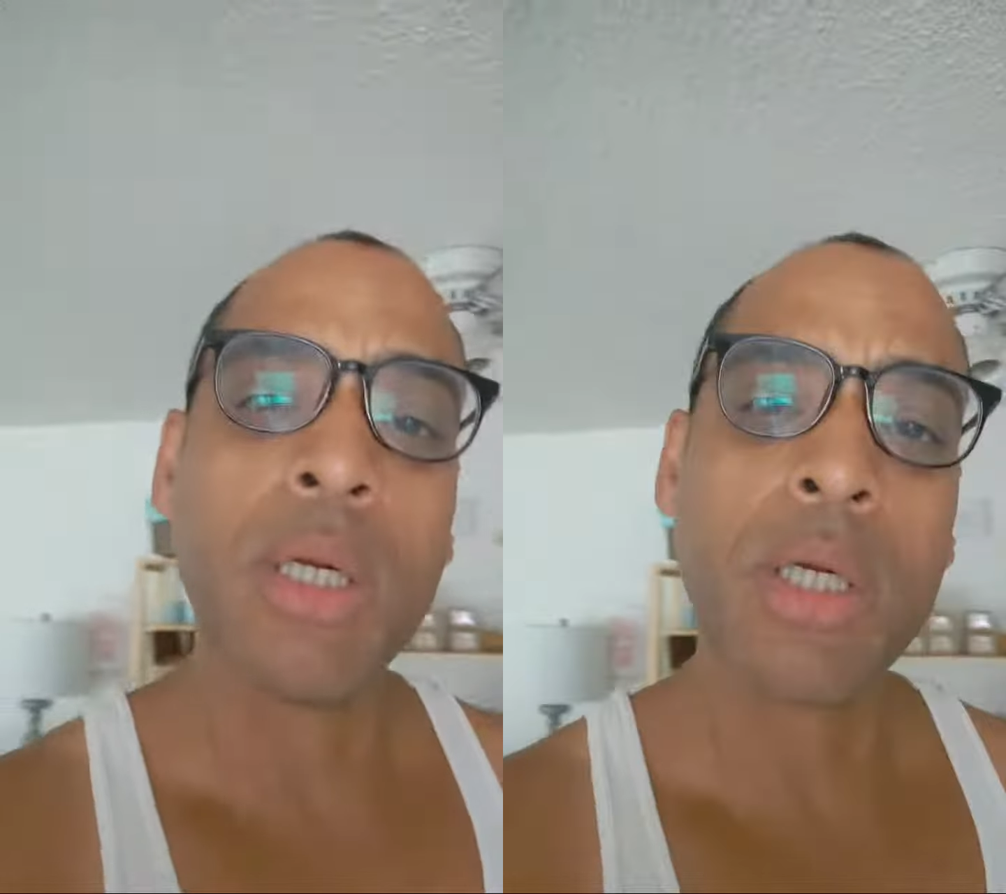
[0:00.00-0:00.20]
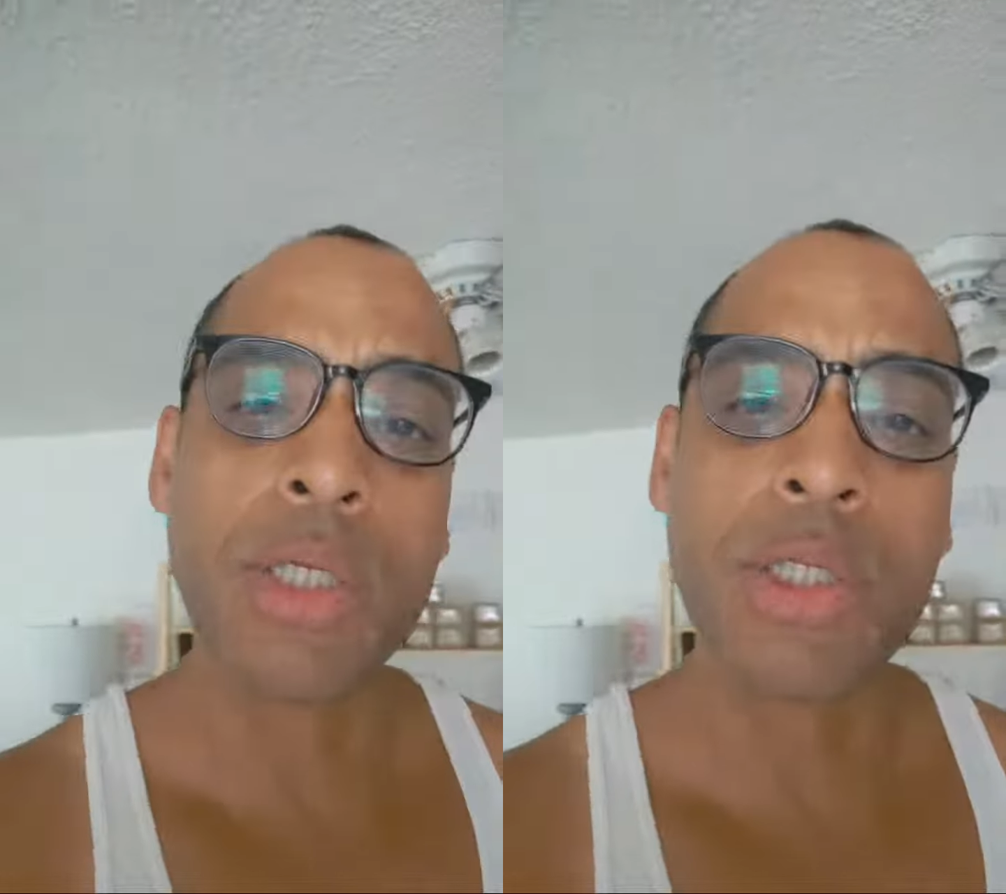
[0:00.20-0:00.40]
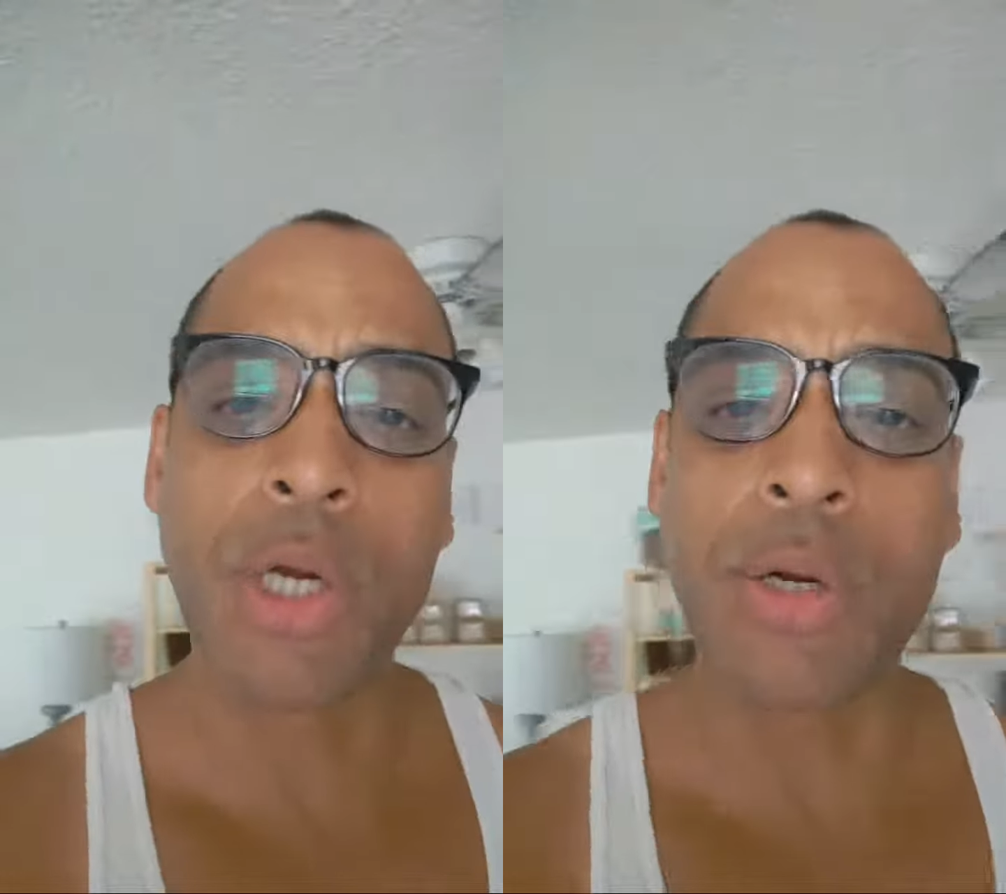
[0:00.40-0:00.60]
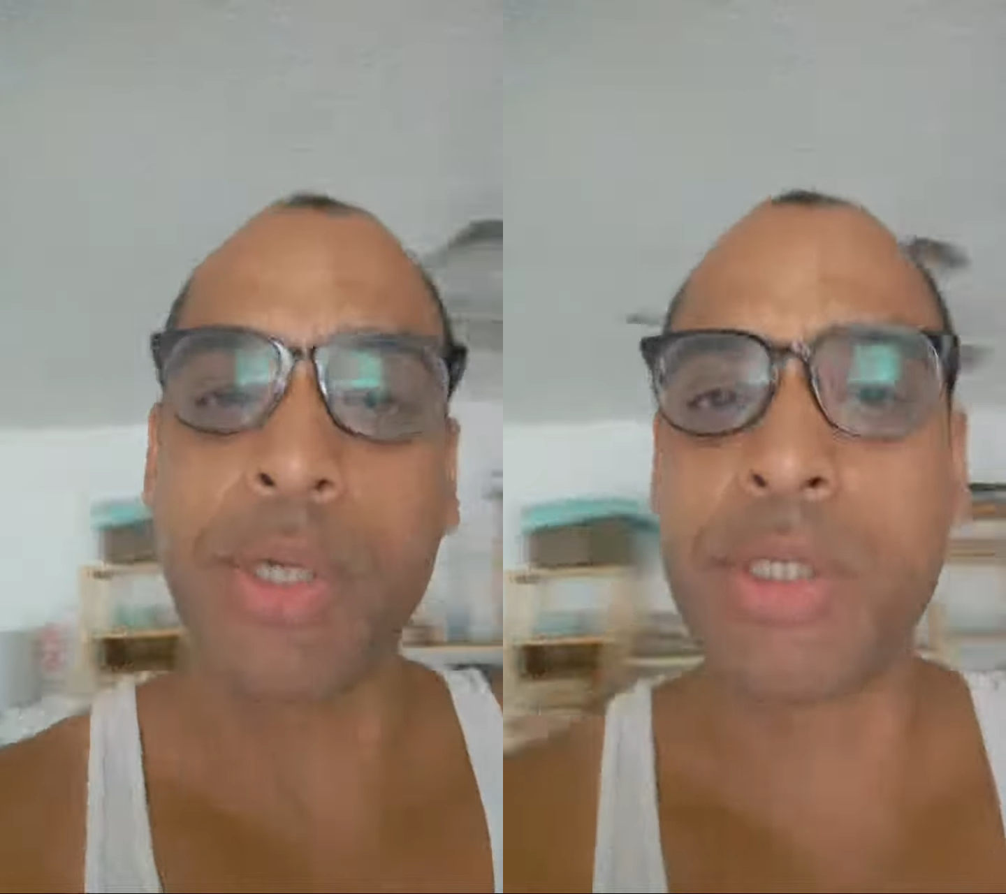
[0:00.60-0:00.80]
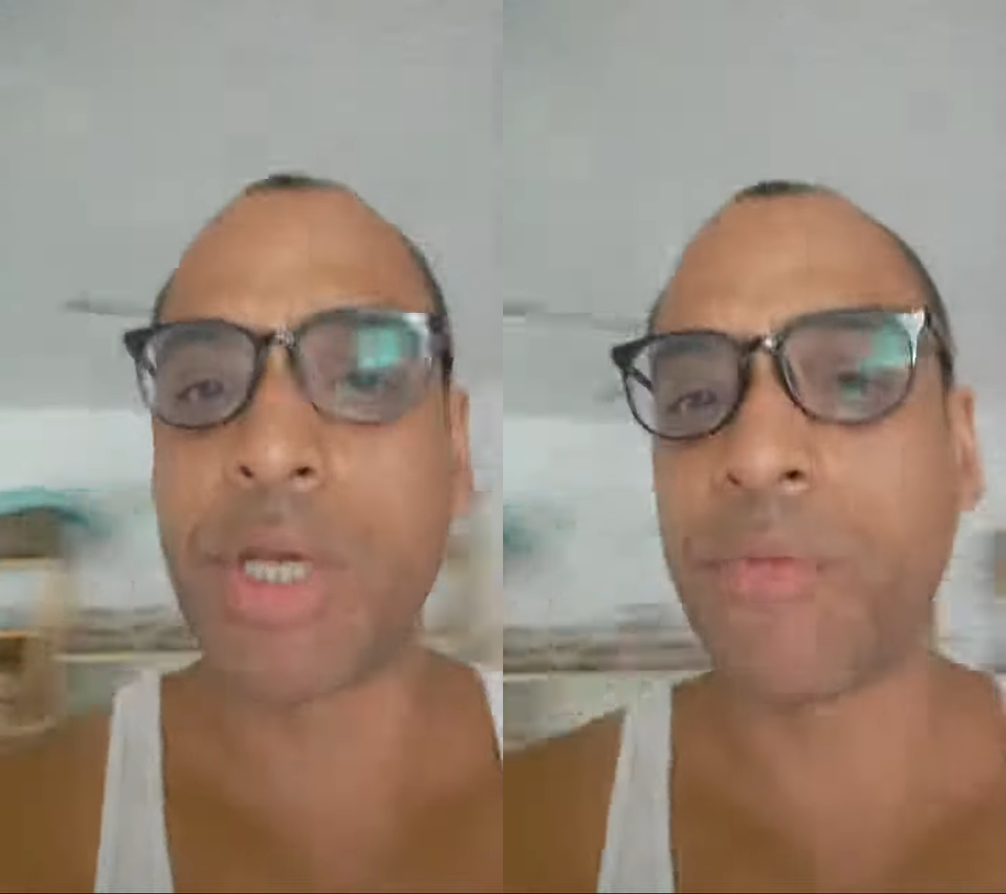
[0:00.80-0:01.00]

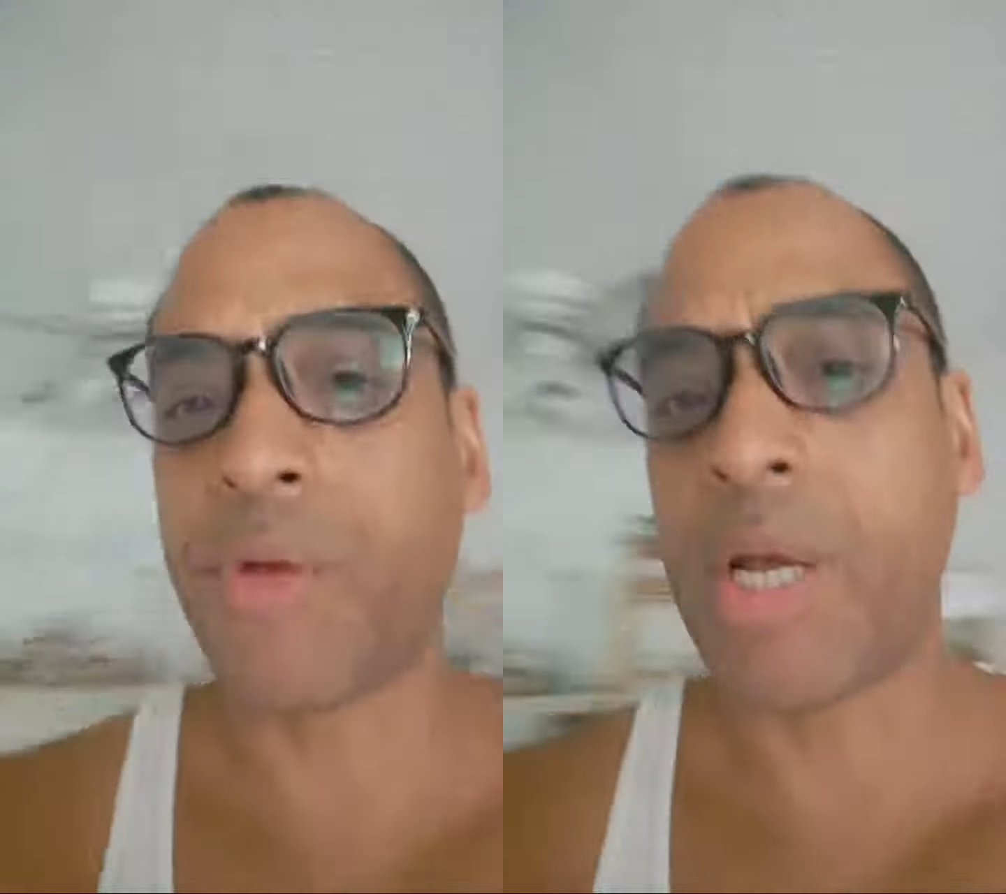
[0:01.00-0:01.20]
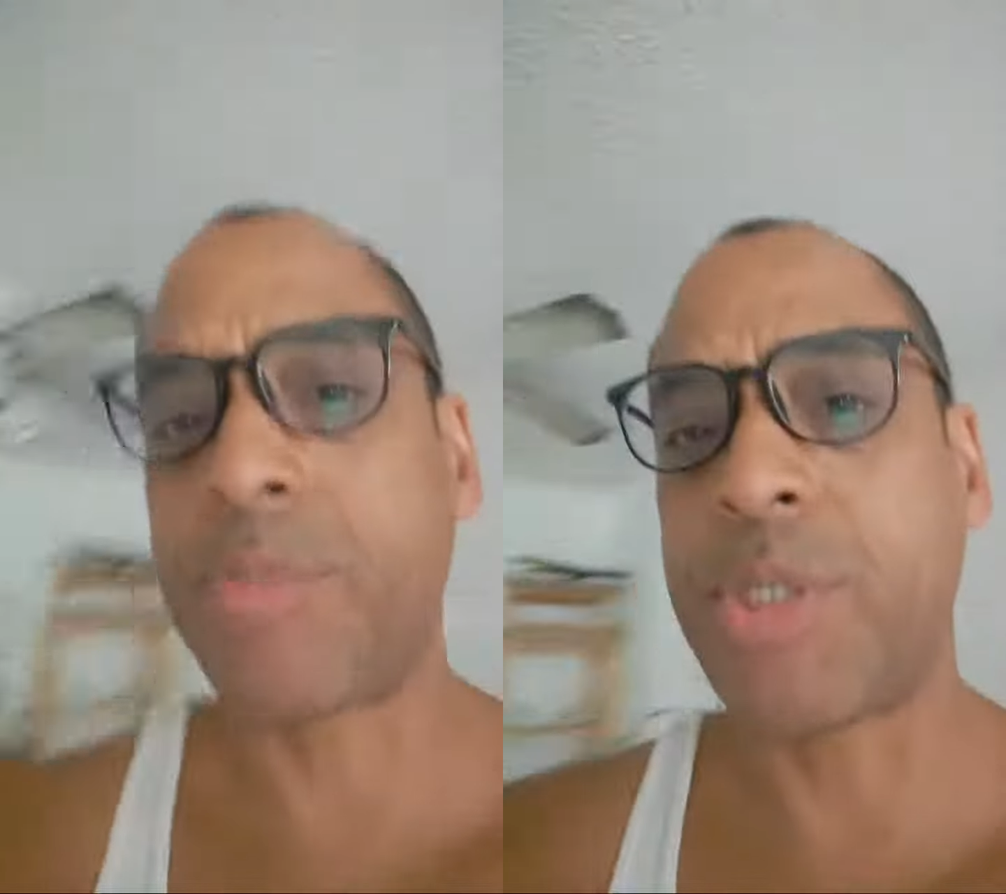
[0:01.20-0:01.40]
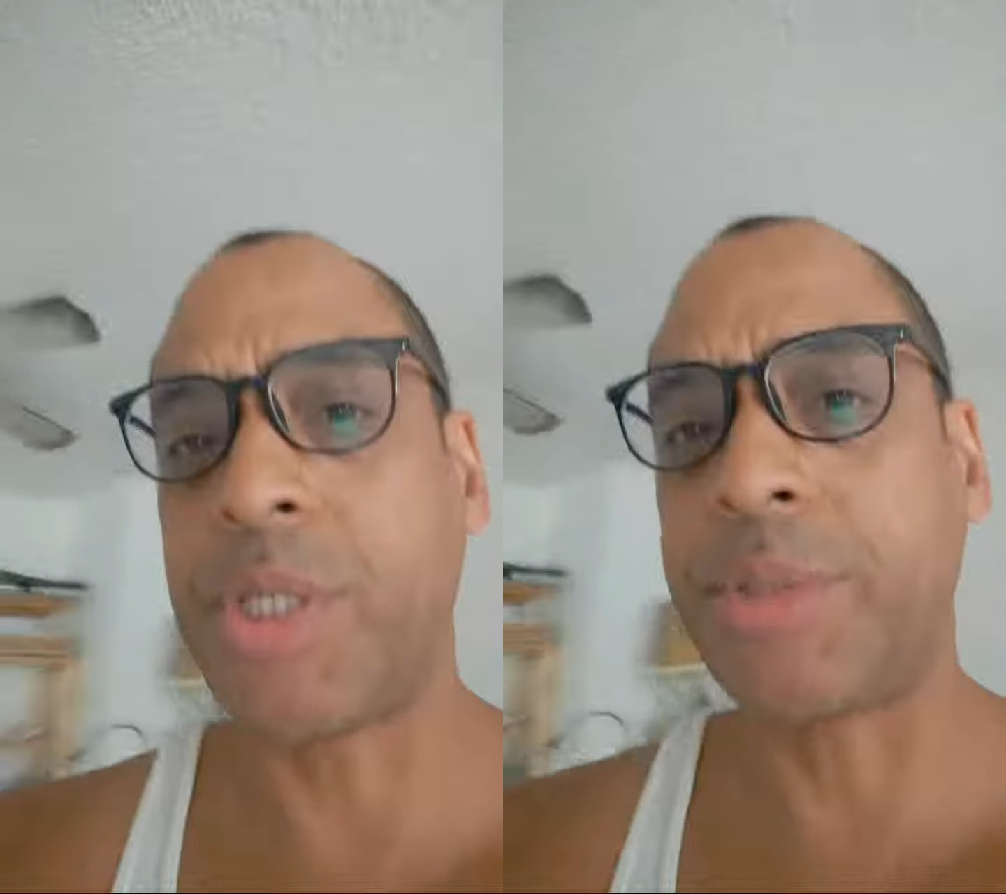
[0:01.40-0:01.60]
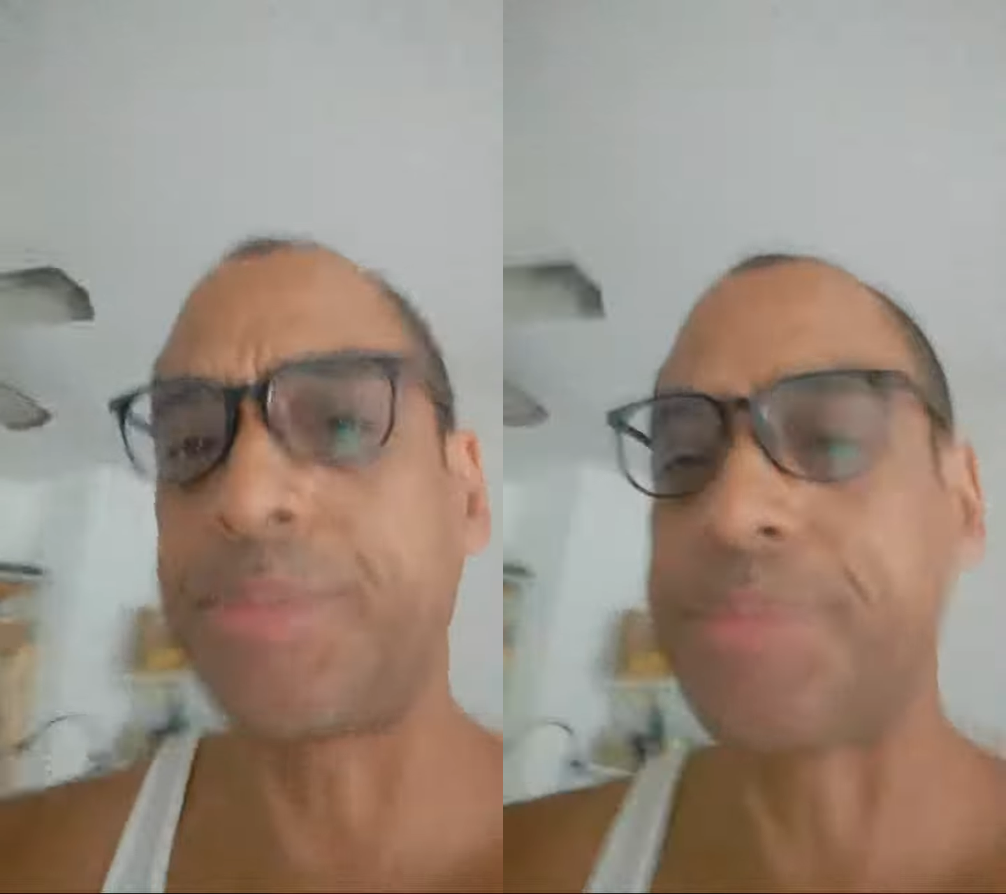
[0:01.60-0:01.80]
concerning Jeffrey Epstein.